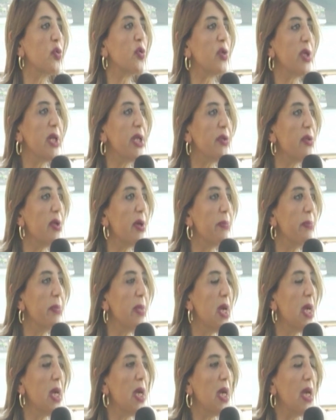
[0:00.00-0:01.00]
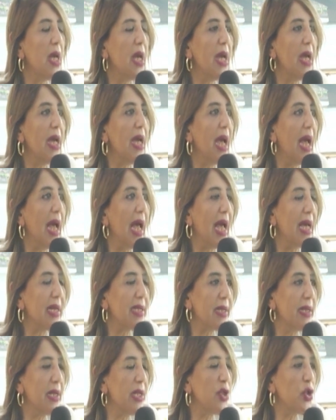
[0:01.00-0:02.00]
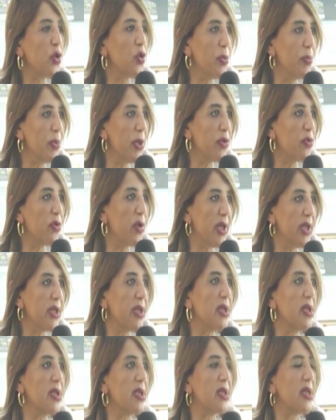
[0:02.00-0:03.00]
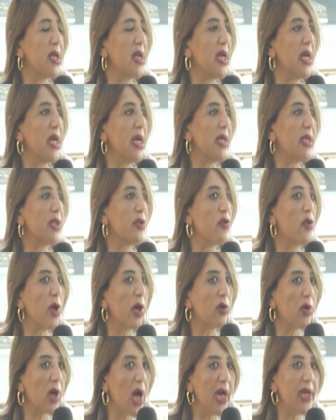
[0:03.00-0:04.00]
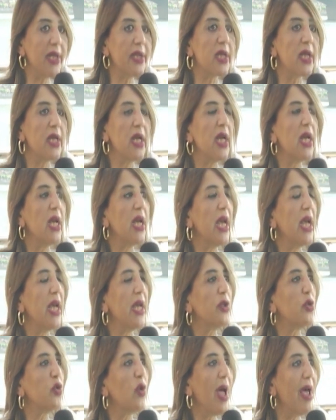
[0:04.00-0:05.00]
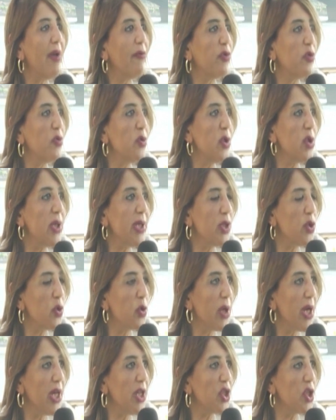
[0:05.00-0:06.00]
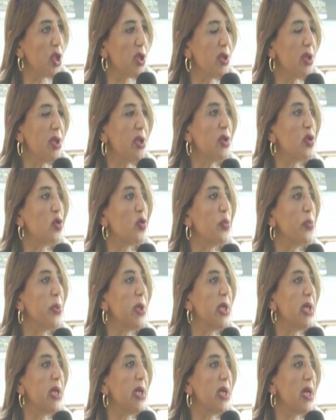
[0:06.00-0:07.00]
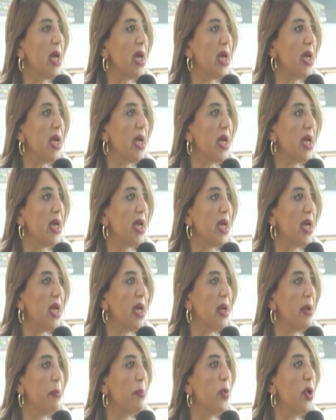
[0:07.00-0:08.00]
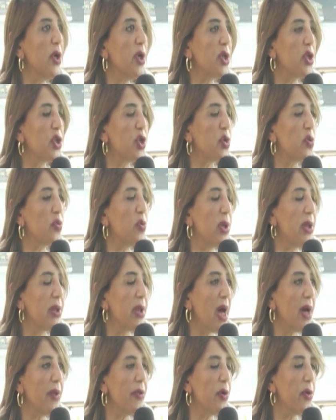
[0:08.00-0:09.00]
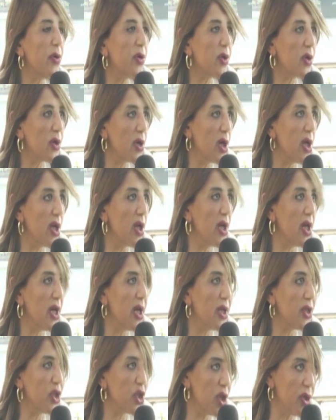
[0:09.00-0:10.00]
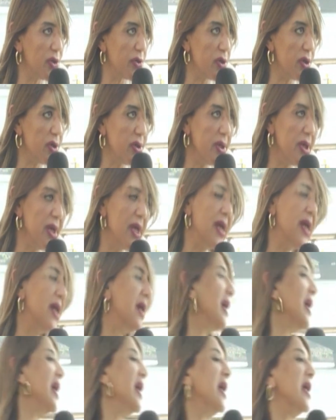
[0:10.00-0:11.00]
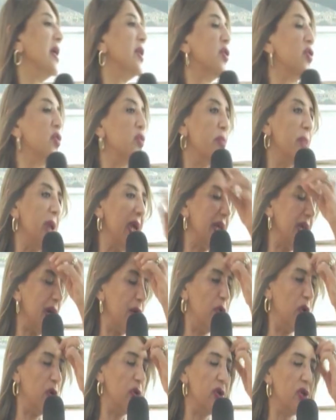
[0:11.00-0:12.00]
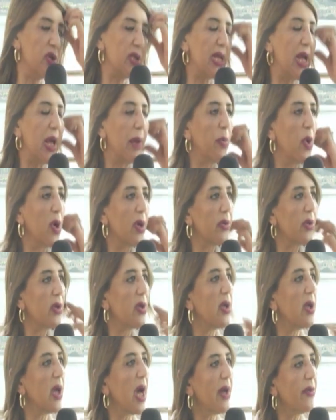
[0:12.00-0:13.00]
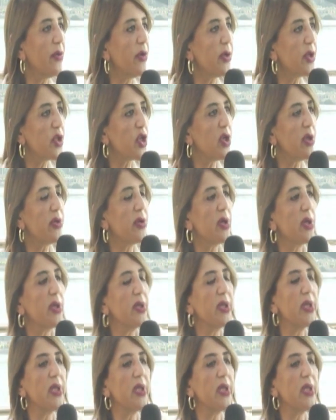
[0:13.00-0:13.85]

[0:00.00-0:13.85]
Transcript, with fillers: treat them uh, as they should be treated. Uh, it's their right uh, to have good education, to be merged with other children, mm -hmm. to make awareness among the other children,